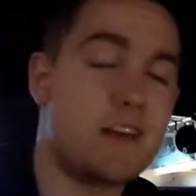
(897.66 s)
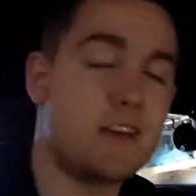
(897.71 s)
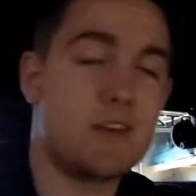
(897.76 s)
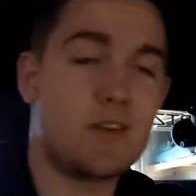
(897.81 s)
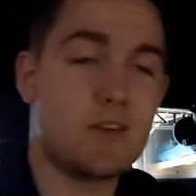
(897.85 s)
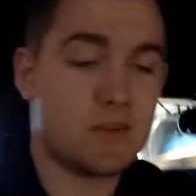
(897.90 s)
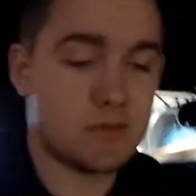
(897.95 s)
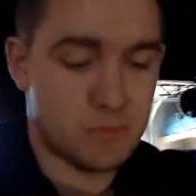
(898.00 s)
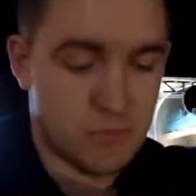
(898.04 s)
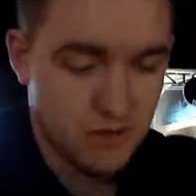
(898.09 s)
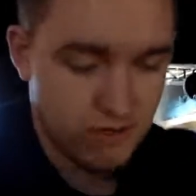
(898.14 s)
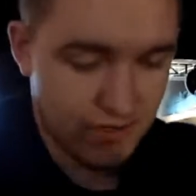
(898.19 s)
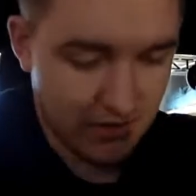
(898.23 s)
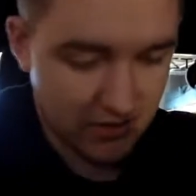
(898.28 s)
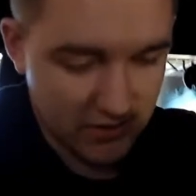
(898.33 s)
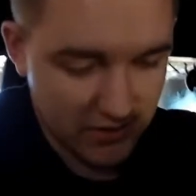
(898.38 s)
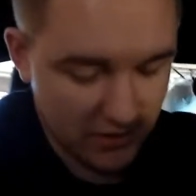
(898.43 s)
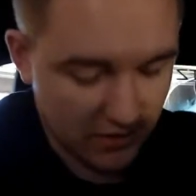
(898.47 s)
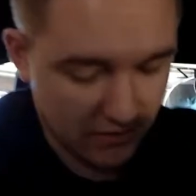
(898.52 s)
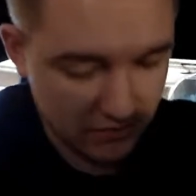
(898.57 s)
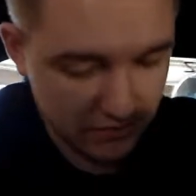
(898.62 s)
You're always breaking
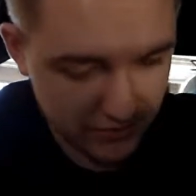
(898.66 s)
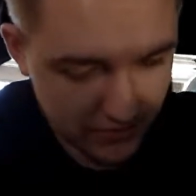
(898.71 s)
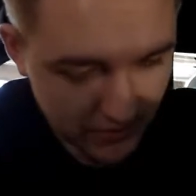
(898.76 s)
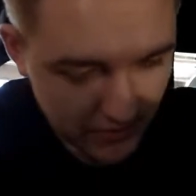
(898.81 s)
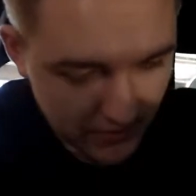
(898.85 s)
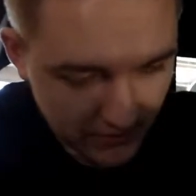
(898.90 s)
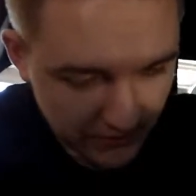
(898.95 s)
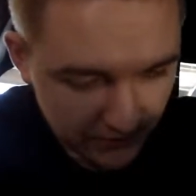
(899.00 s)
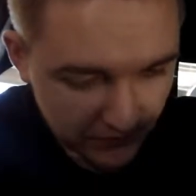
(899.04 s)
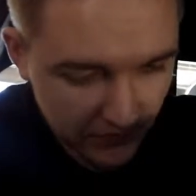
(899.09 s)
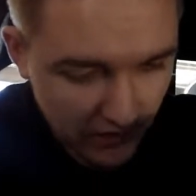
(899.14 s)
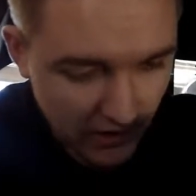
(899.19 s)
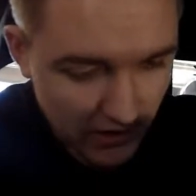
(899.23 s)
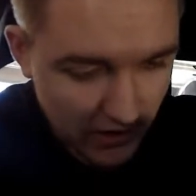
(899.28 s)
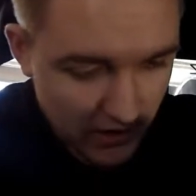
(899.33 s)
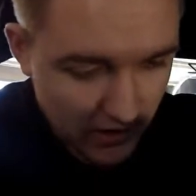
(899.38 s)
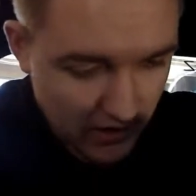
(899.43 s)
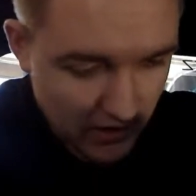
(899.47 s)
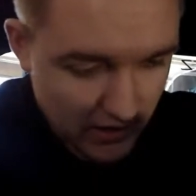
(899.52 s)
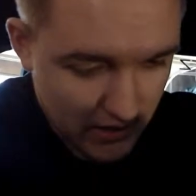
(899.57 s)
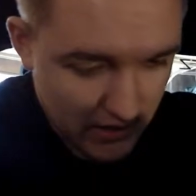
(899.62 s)
stuff.
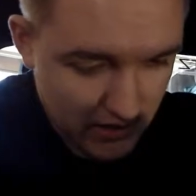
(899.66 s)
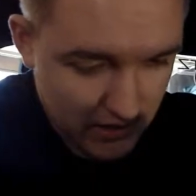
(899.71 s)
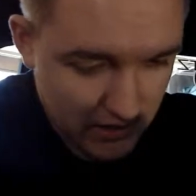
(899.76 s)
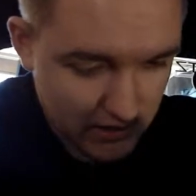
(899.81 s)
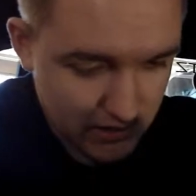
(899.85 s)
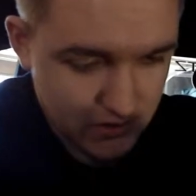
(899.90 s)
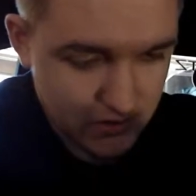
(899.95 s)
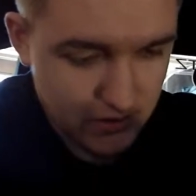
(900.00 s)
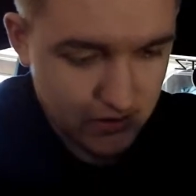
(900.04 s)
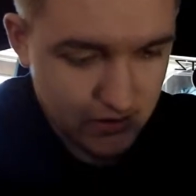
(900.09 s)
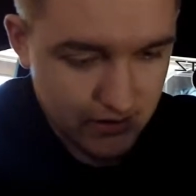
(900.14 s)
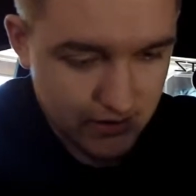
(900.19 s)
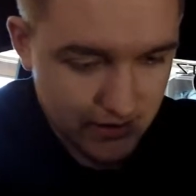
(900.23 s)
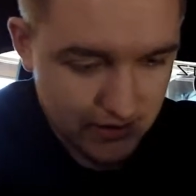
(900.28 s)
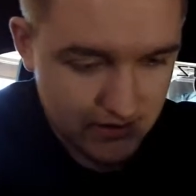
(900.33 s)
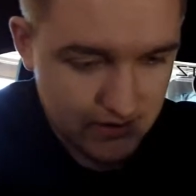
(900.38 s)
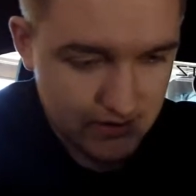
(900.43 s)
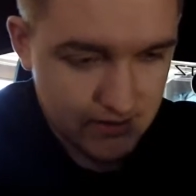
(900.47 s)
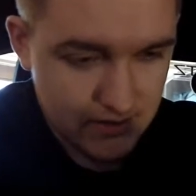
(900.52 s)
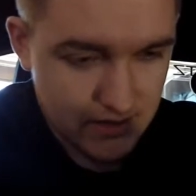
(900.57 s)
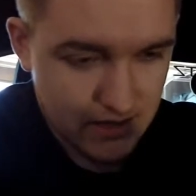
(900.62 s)
So the
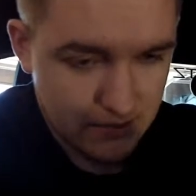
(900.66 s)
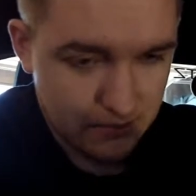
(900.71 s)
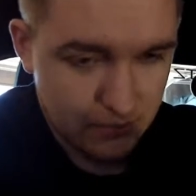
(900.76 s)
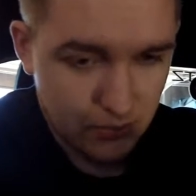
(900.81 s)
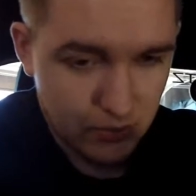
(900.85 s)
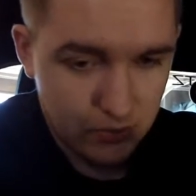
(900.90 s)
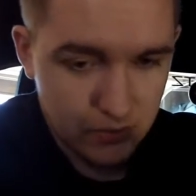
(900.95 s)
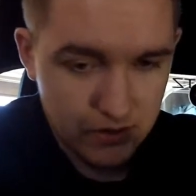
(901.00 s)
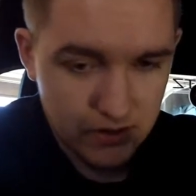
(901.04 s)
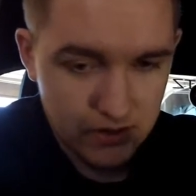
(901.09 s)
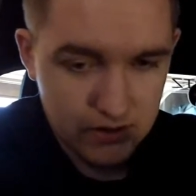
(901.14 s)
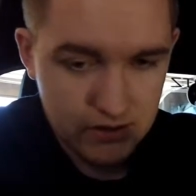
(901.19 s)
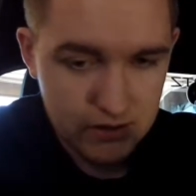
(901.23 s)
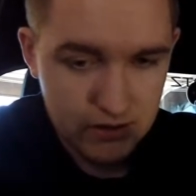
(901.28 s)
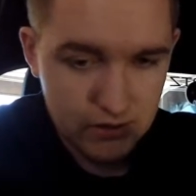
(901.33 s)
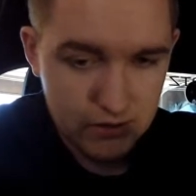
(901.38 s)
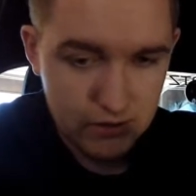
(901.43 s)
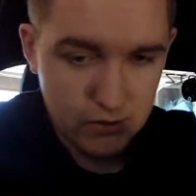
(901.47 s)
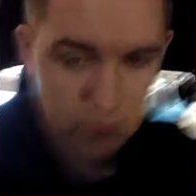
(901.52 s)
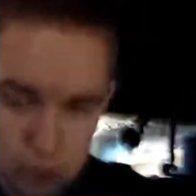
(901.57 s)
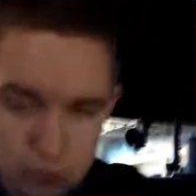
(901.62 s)
next step will be
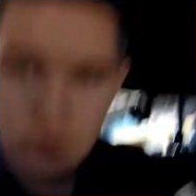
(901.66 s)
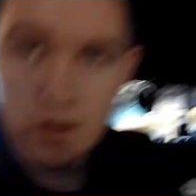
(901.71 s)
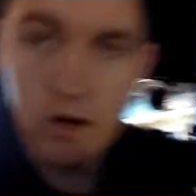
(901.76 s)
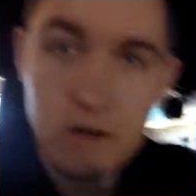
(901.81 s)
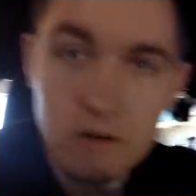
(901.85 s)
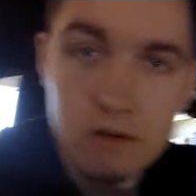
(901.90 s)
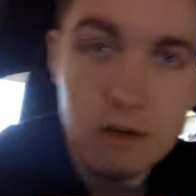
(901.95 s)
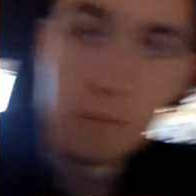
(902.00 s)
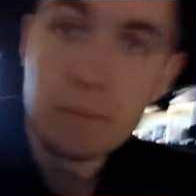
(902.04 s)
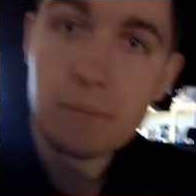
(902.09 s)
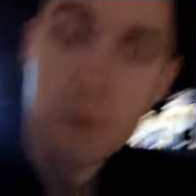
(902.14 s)
to wire